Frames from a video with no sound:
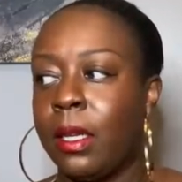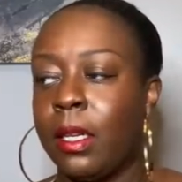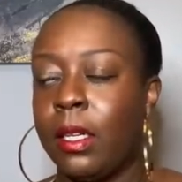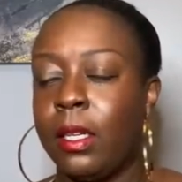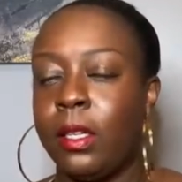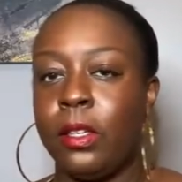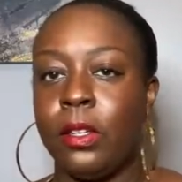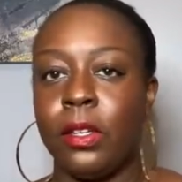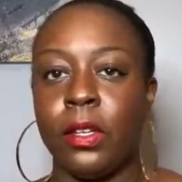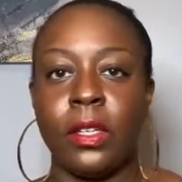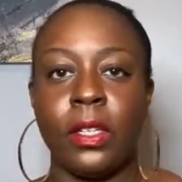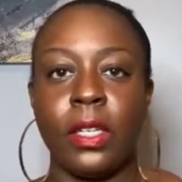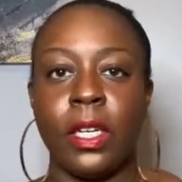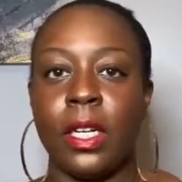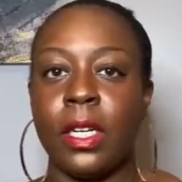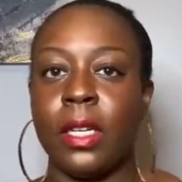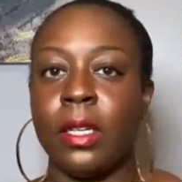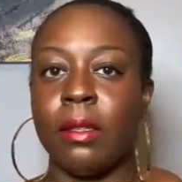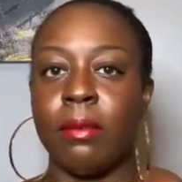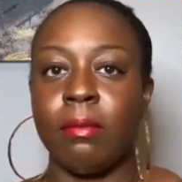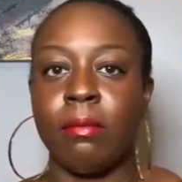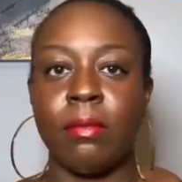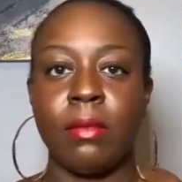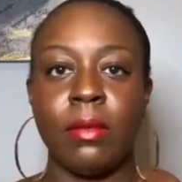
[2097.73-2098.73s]
you're
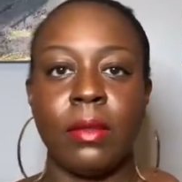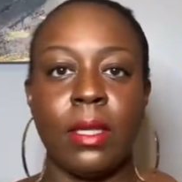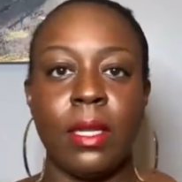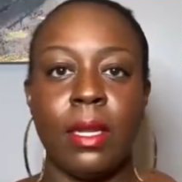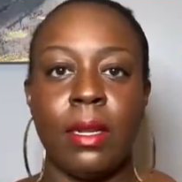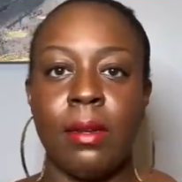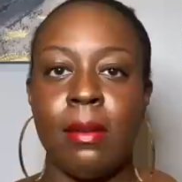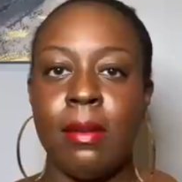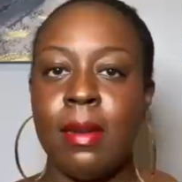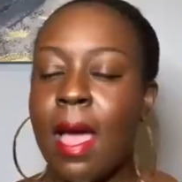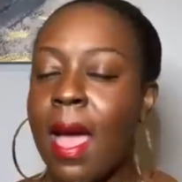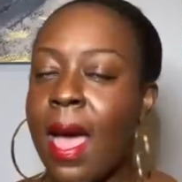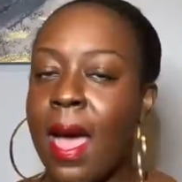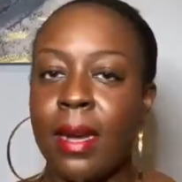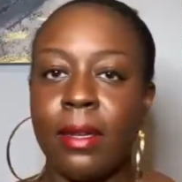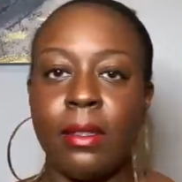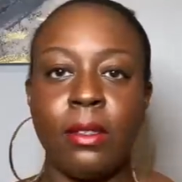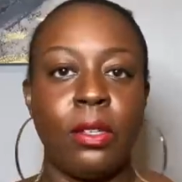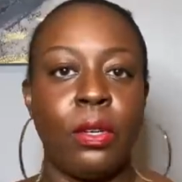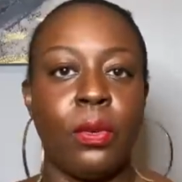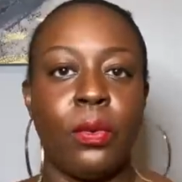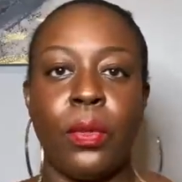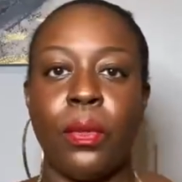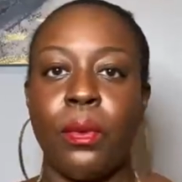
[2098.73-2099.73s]
gonna not
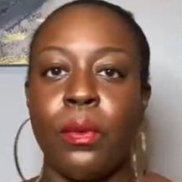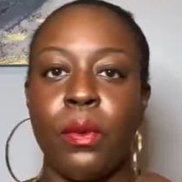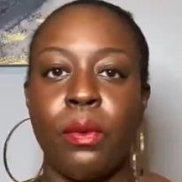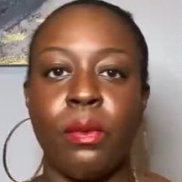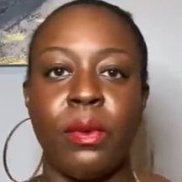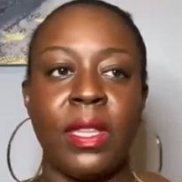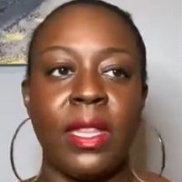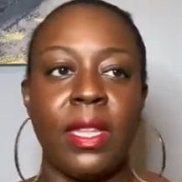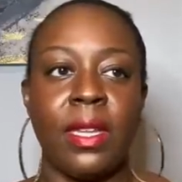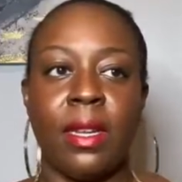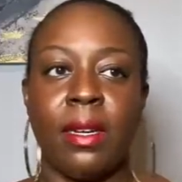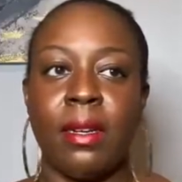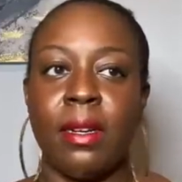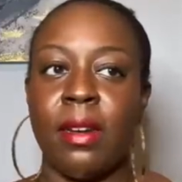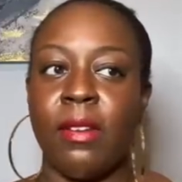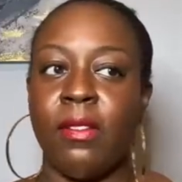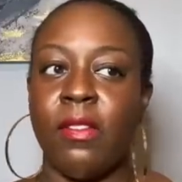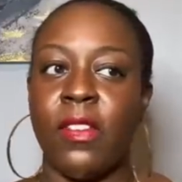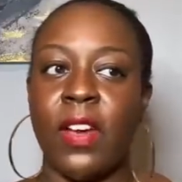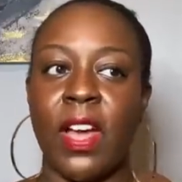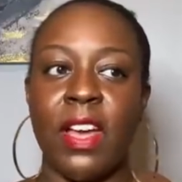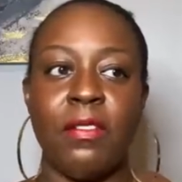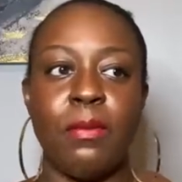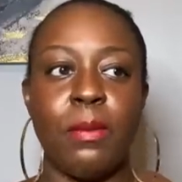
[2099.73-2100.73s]
go through with it in
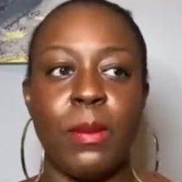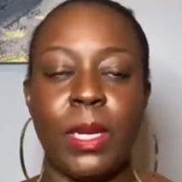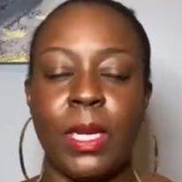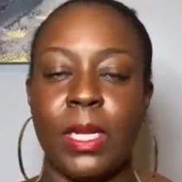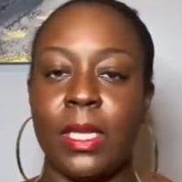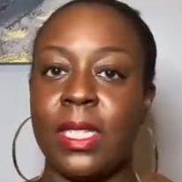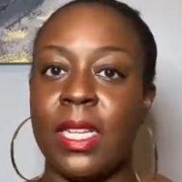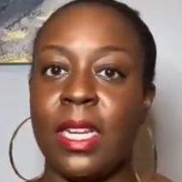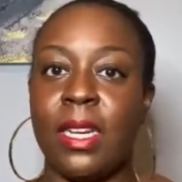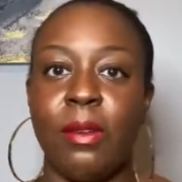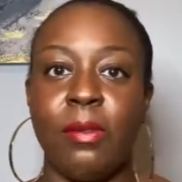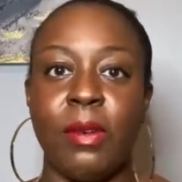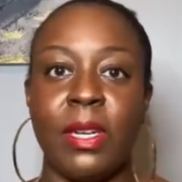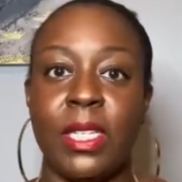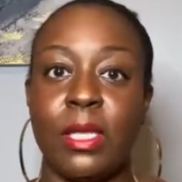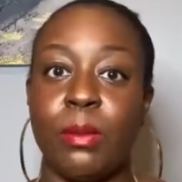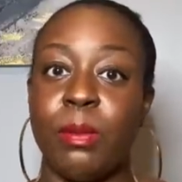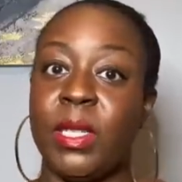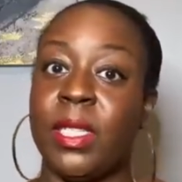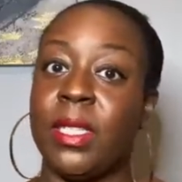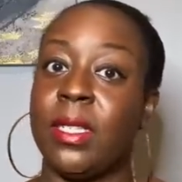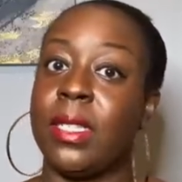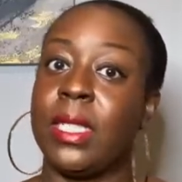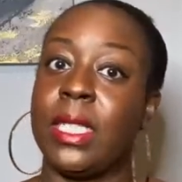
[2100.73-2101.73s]
5 minutes anyways,
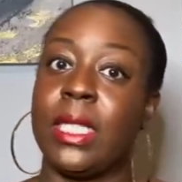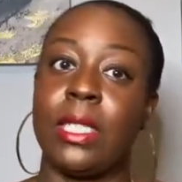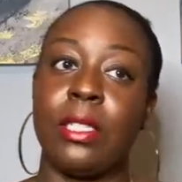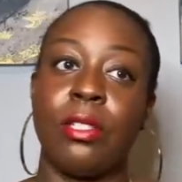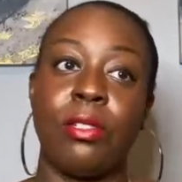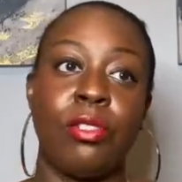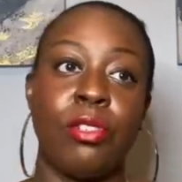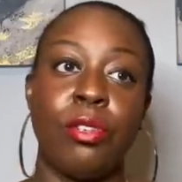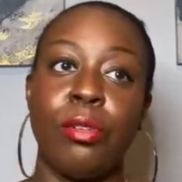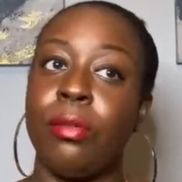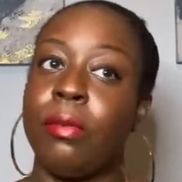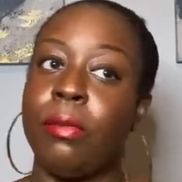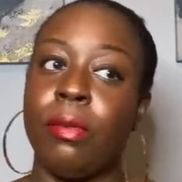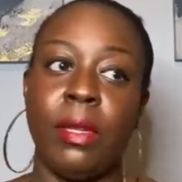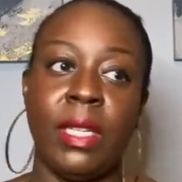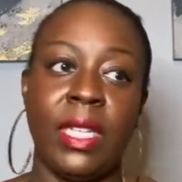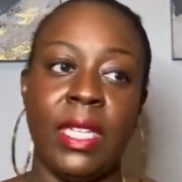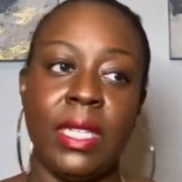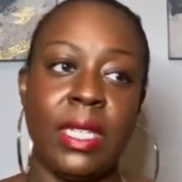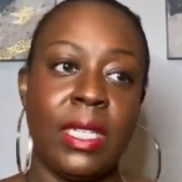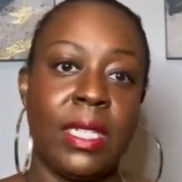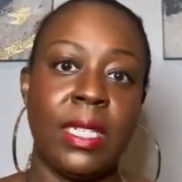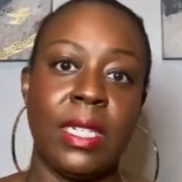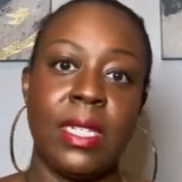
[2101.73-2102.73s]
because truthfully,
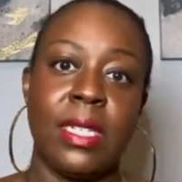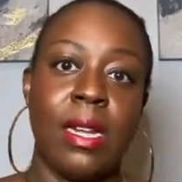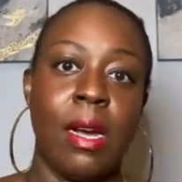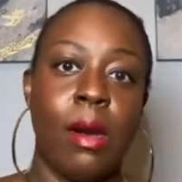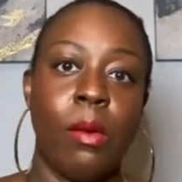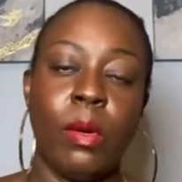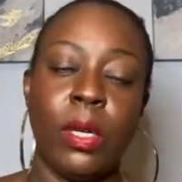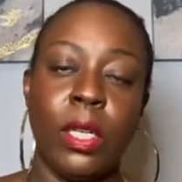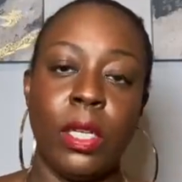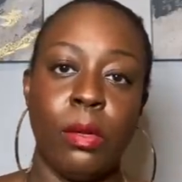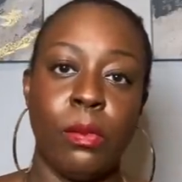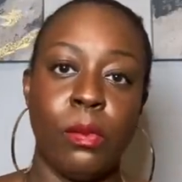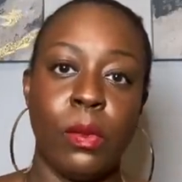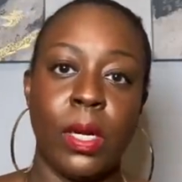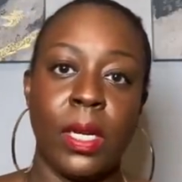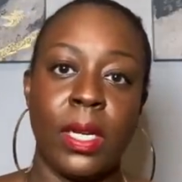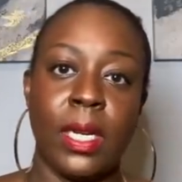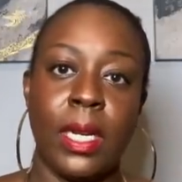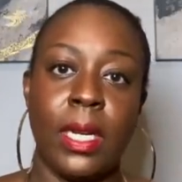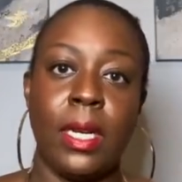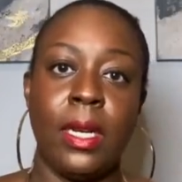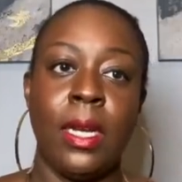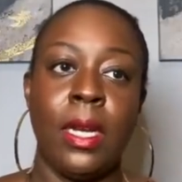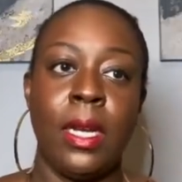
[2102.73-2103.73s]
this is not what you
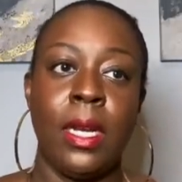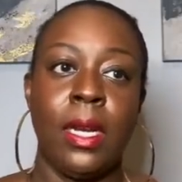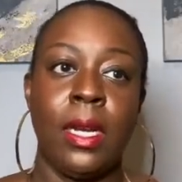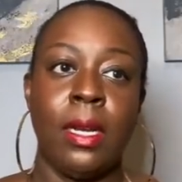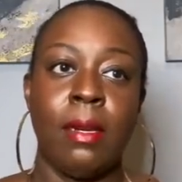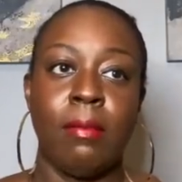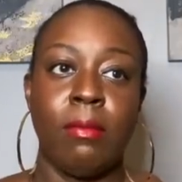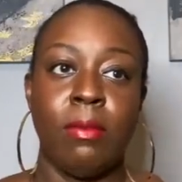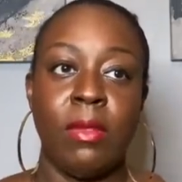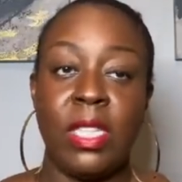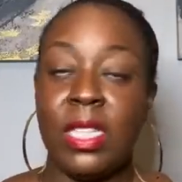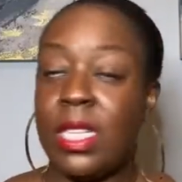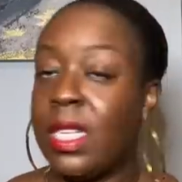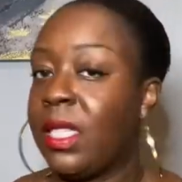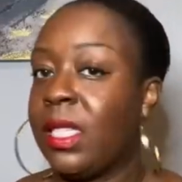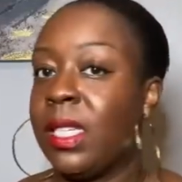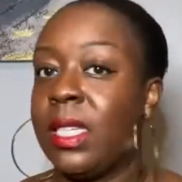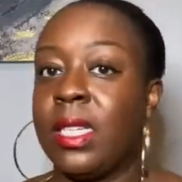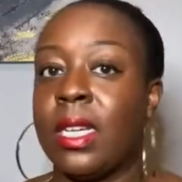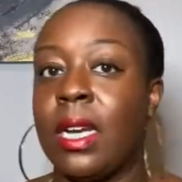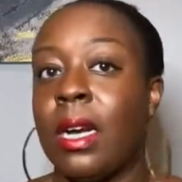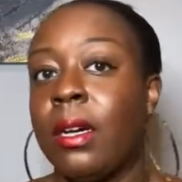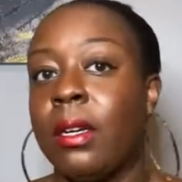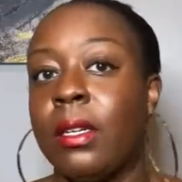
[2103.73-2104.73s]
wanted this
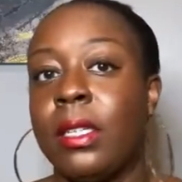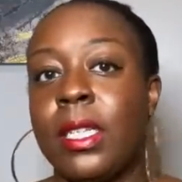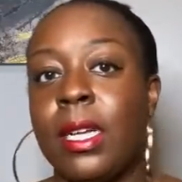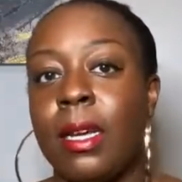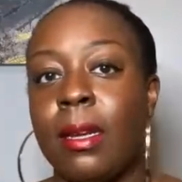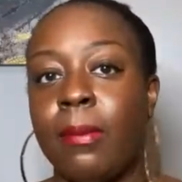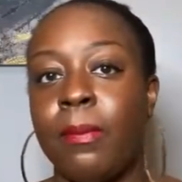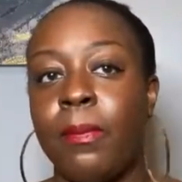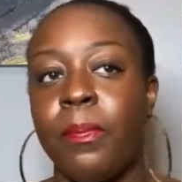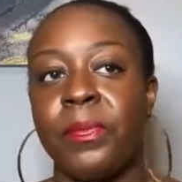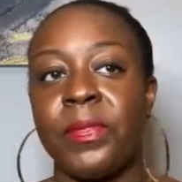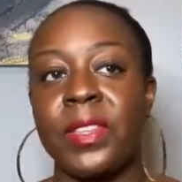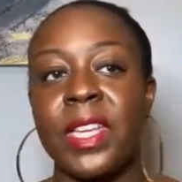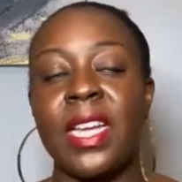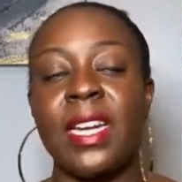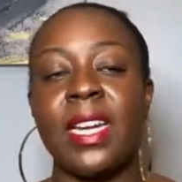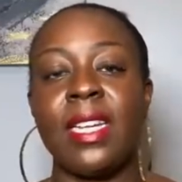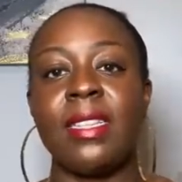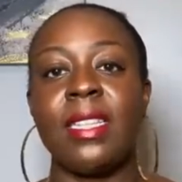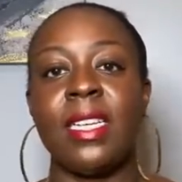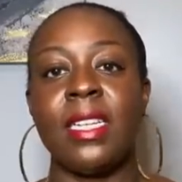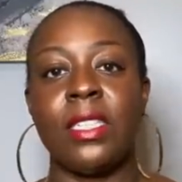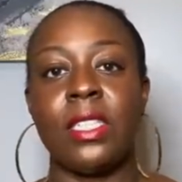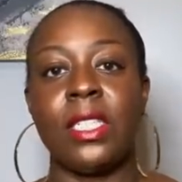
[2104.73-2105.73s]
entire time. And
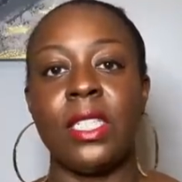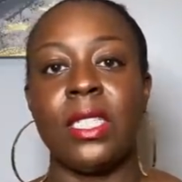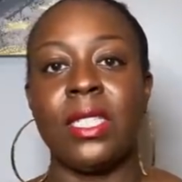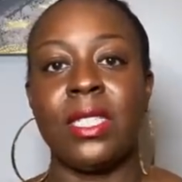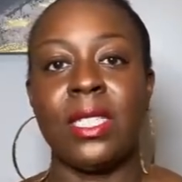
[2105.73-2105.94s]
I think she's